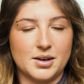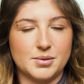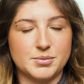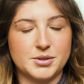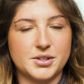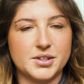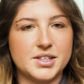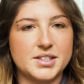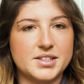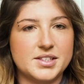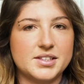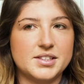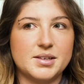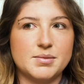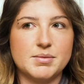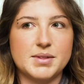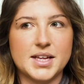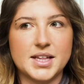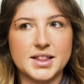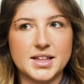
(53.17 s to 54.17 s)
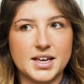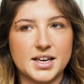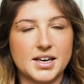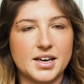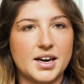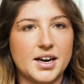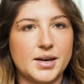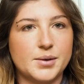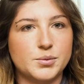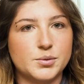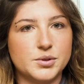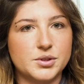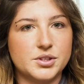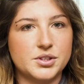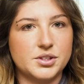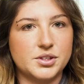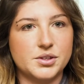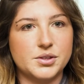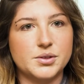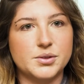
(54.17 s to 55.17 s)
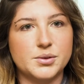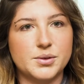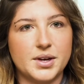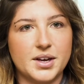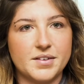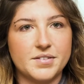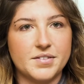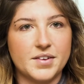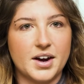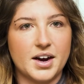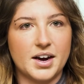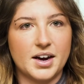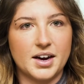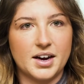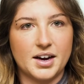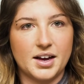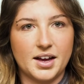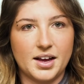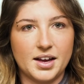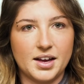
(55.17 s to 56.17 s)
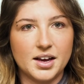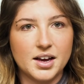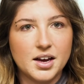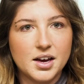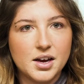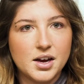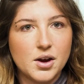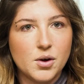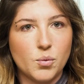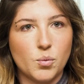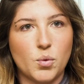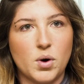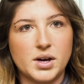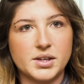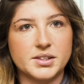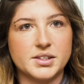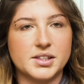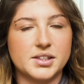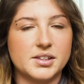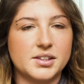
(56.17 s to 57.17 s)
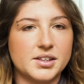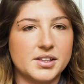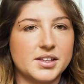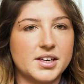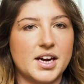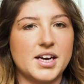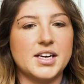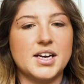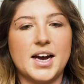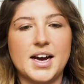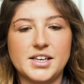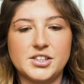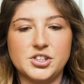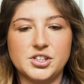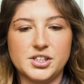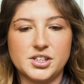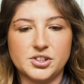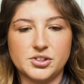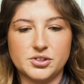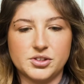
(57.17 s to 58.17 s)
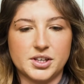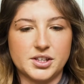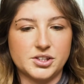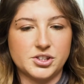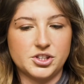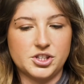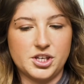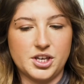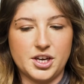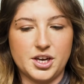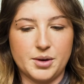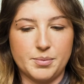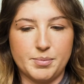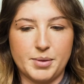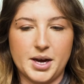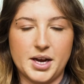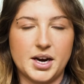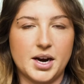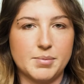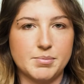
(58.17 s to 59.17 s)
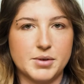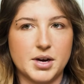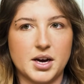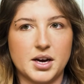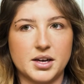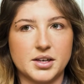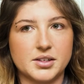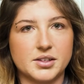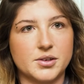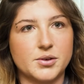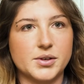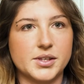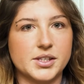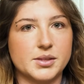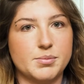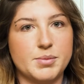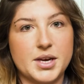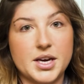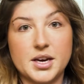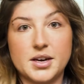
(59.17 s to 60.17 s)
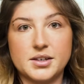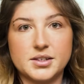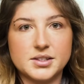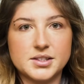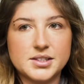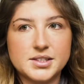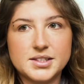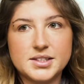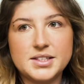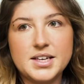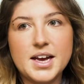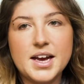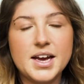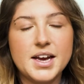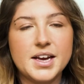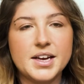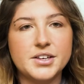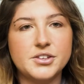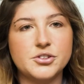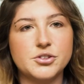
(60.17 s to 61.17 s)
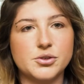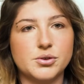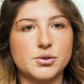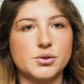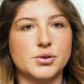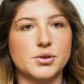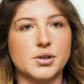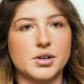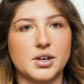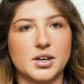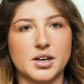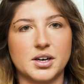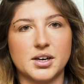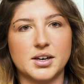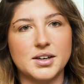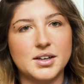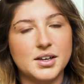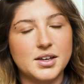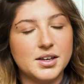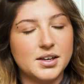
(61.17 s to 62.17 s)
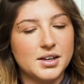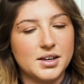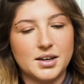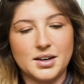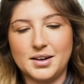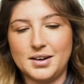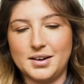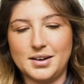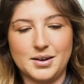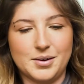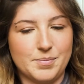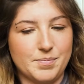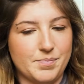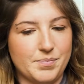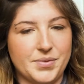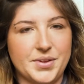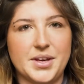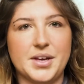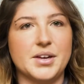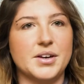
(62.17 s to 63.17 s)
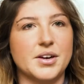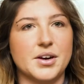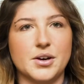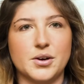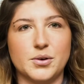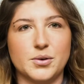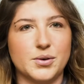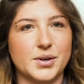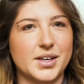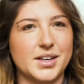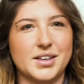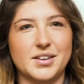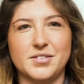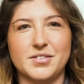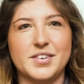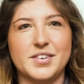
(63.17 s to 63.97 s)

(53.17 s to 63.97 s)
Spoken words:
So this is something that I will do if I want to look kind of edgy and grungy, but I'm not going to be on stage or, you know, in a